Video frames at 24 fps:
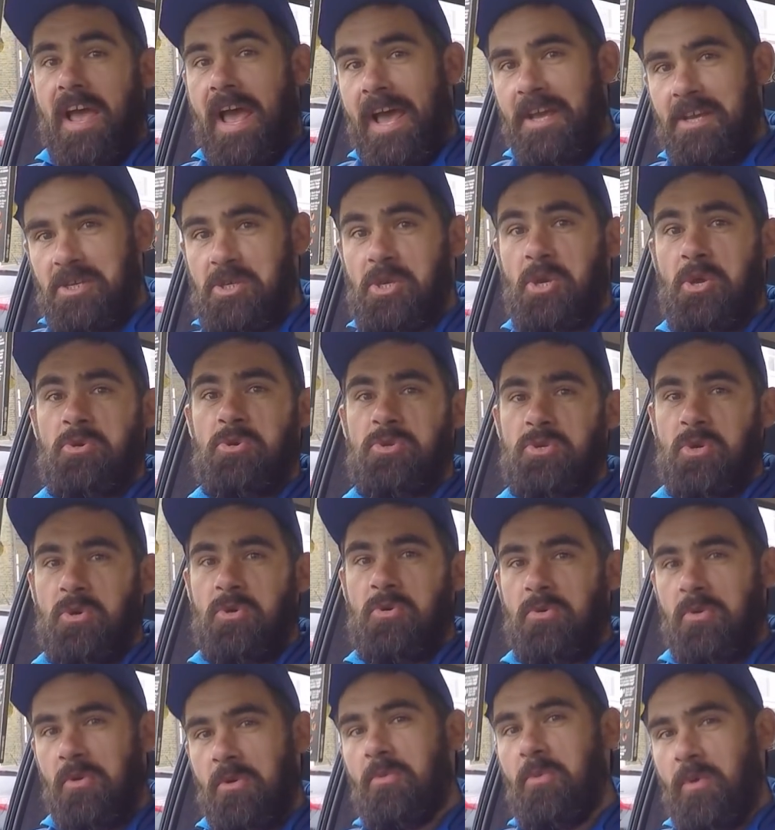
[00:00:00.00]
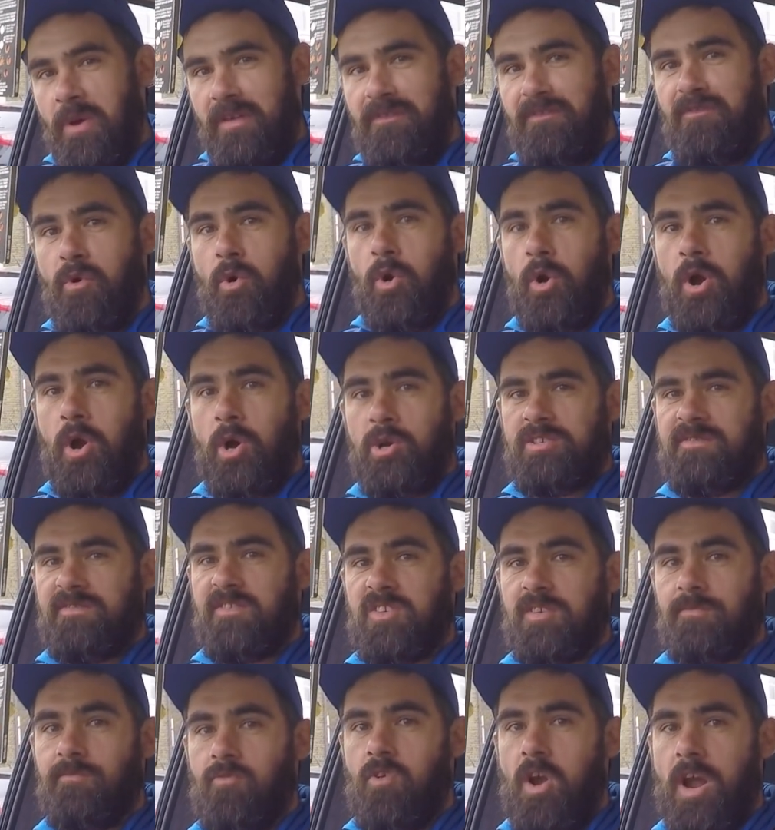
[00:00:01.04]
as usual, we're forecast for
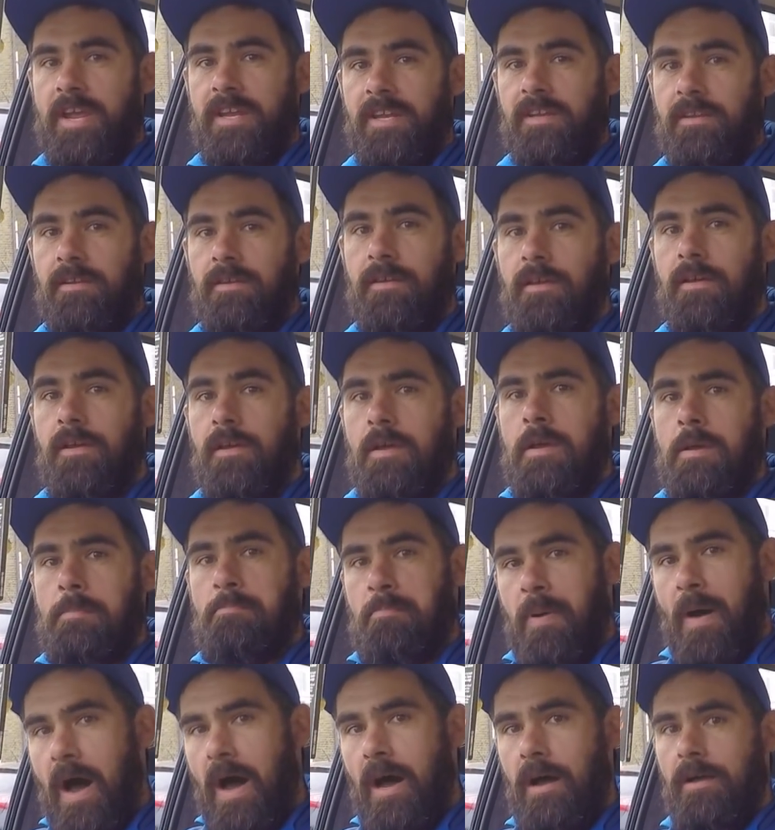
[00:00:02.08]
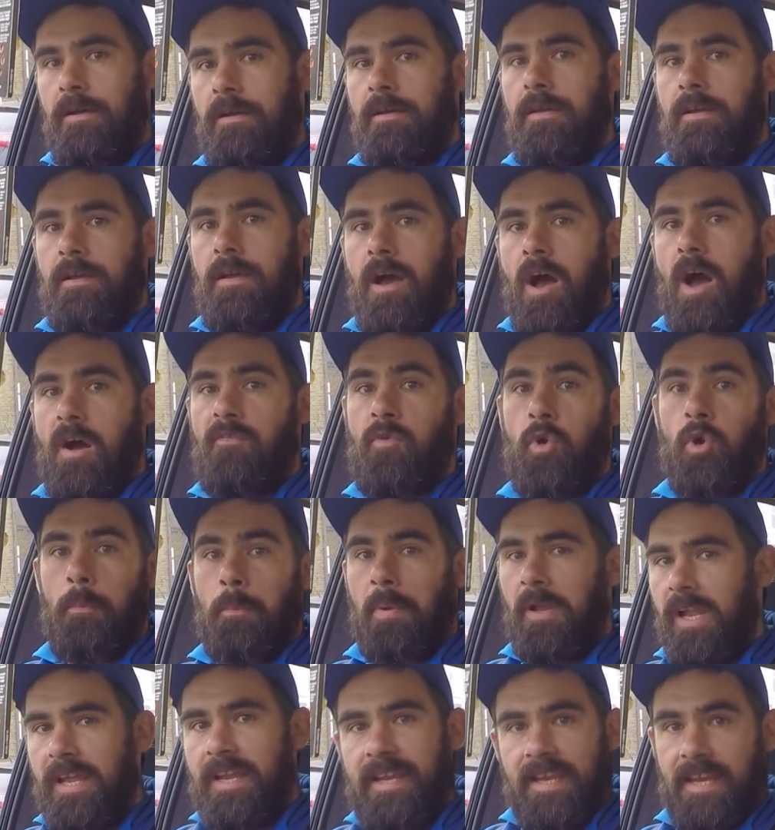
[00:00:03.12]
some rain. But I've got
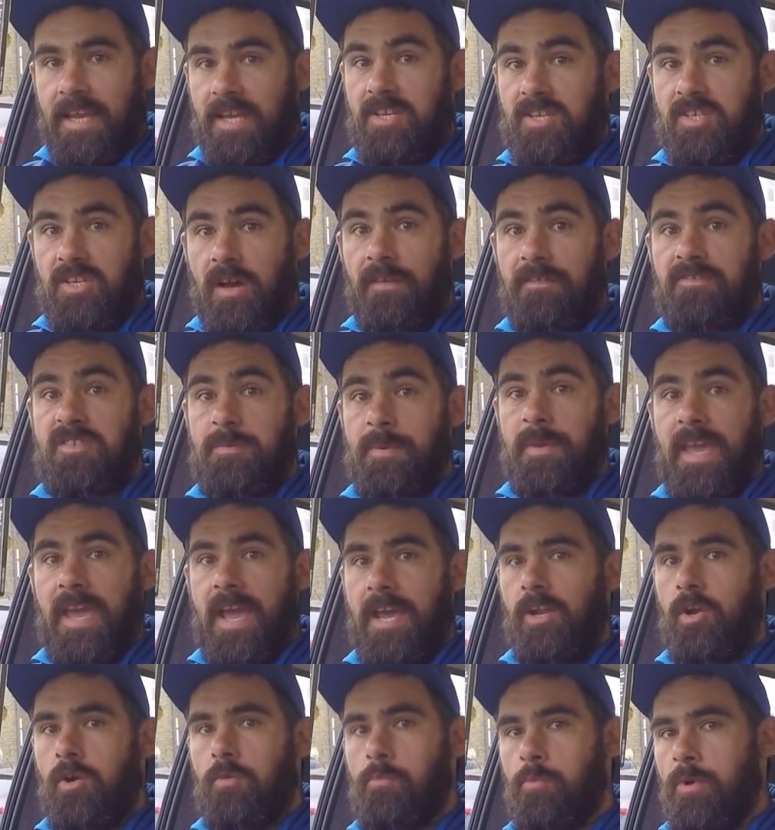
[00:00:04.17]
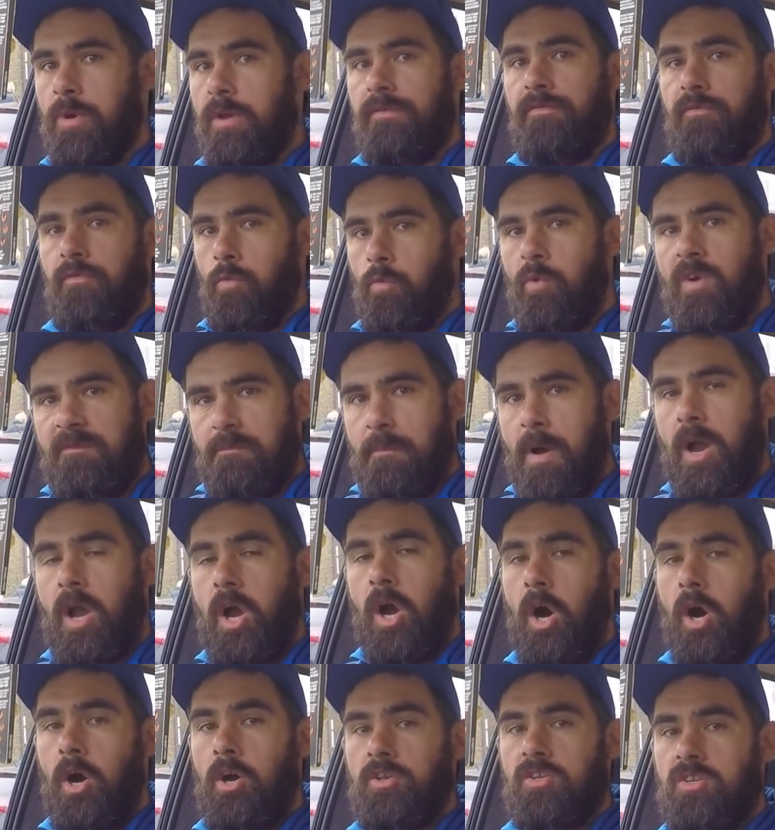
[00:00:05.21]
plenty of stuff to be getting on with my
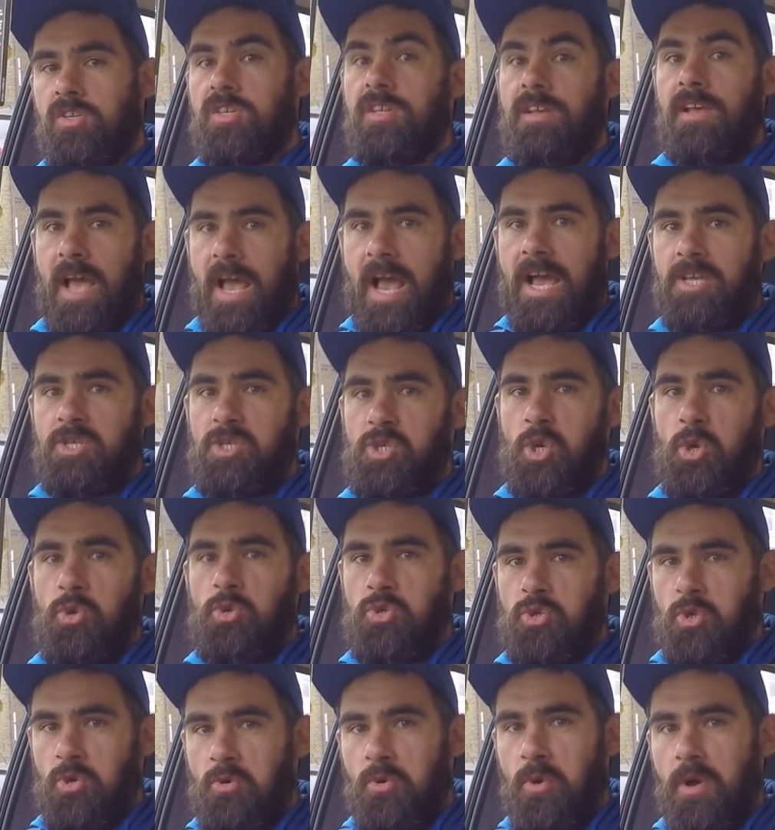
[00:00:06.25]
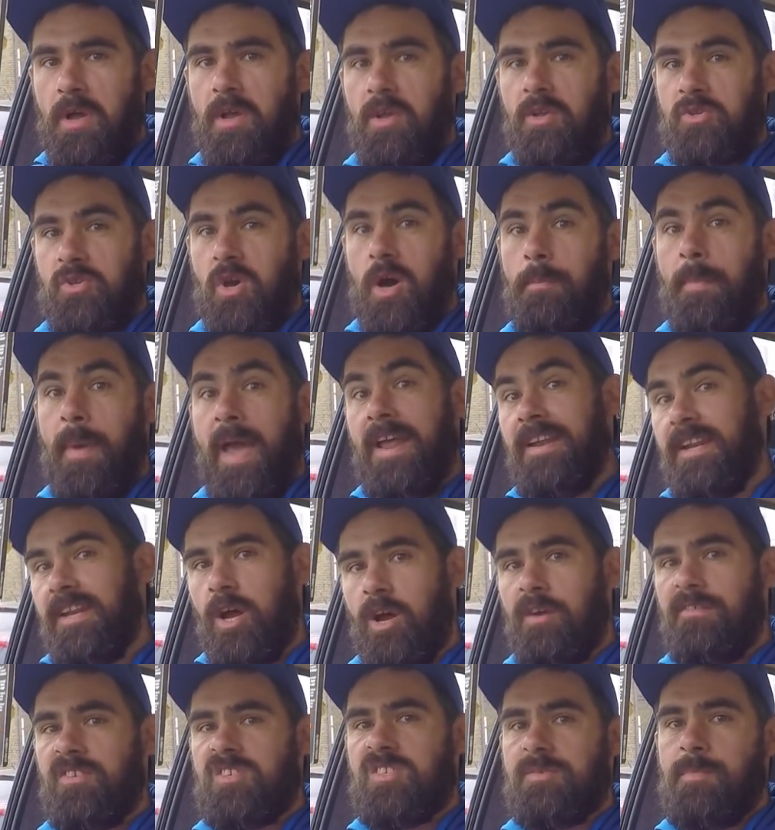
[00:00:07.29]
cars, as usual. So I'm heading
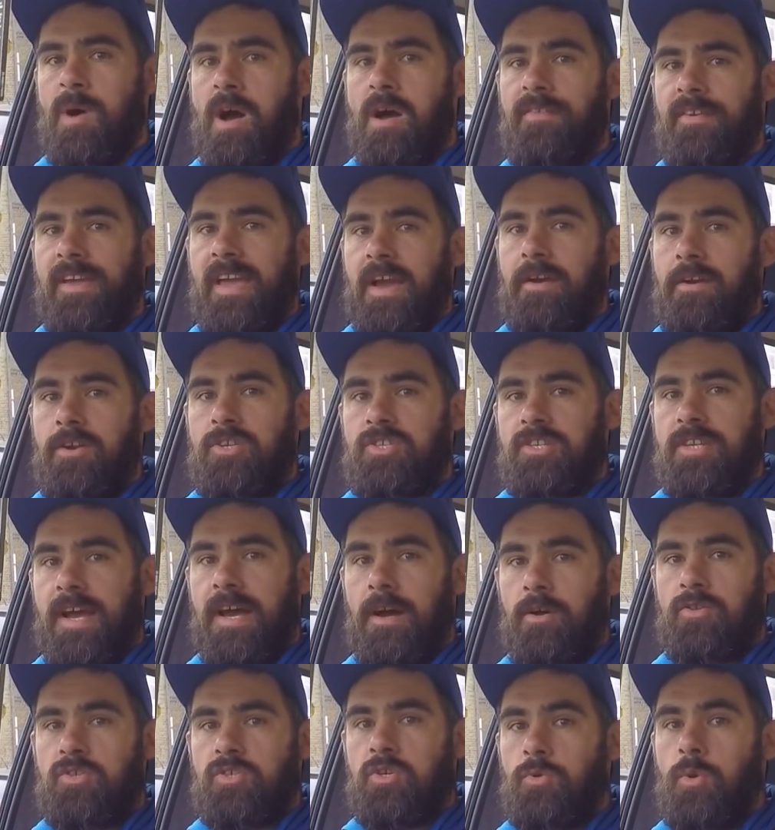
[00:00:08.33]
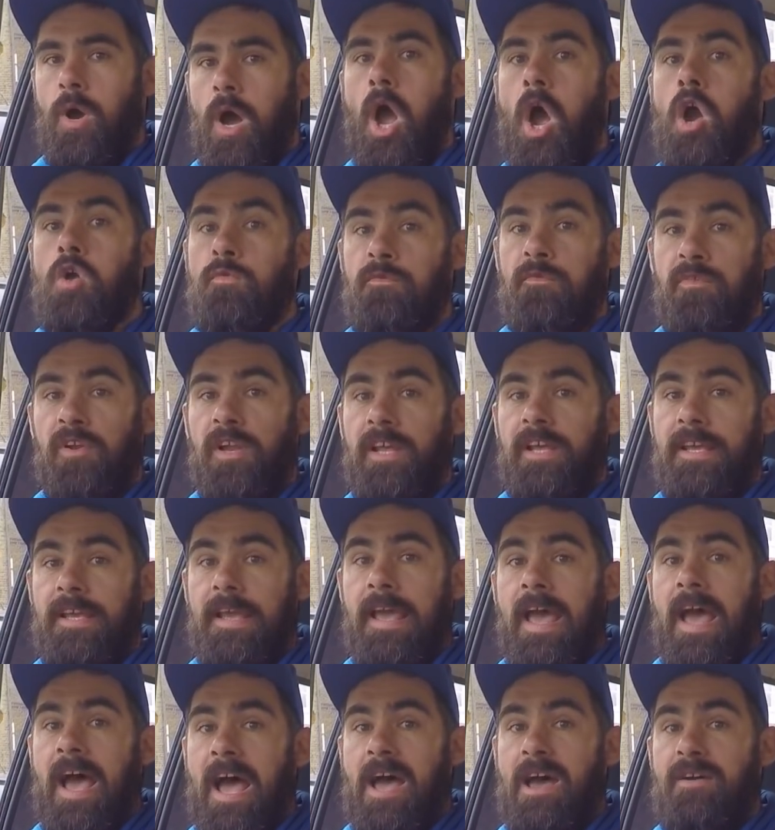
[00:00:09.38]
over to my other garage now to hopefully
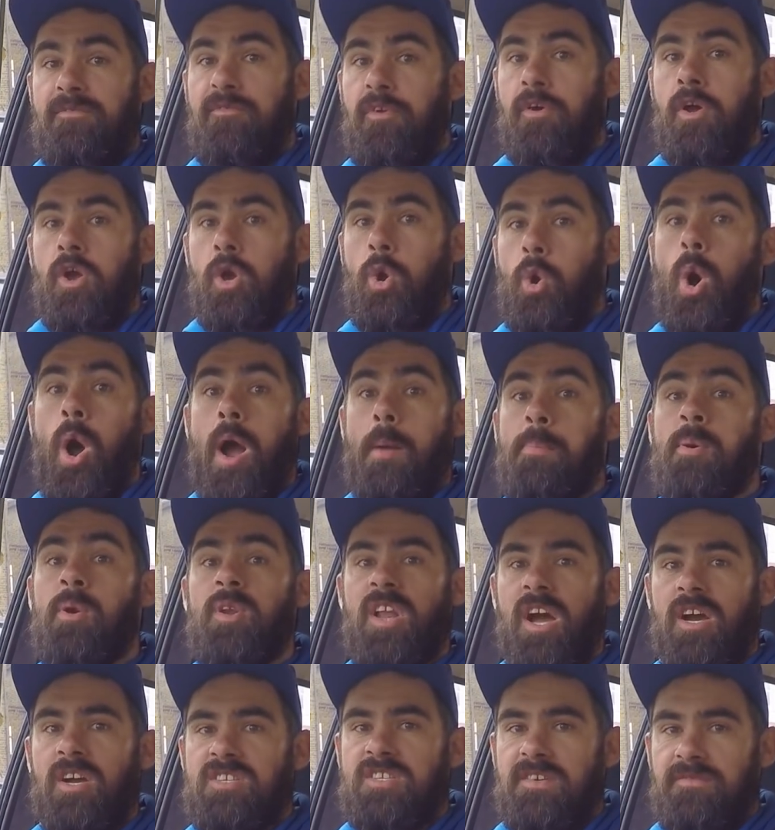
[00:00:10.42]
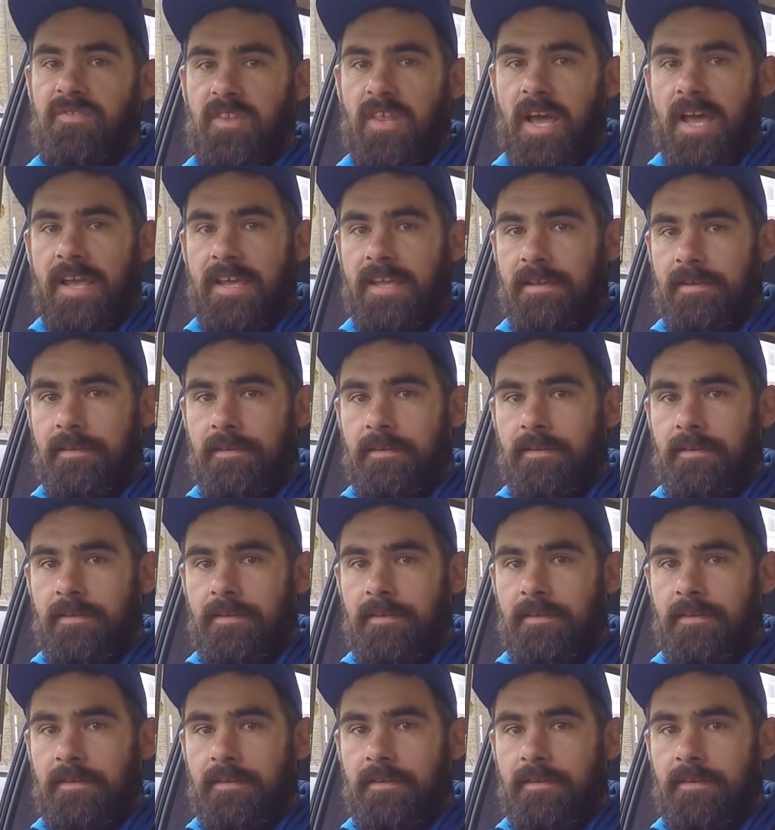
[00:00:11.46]
have quite a productive day.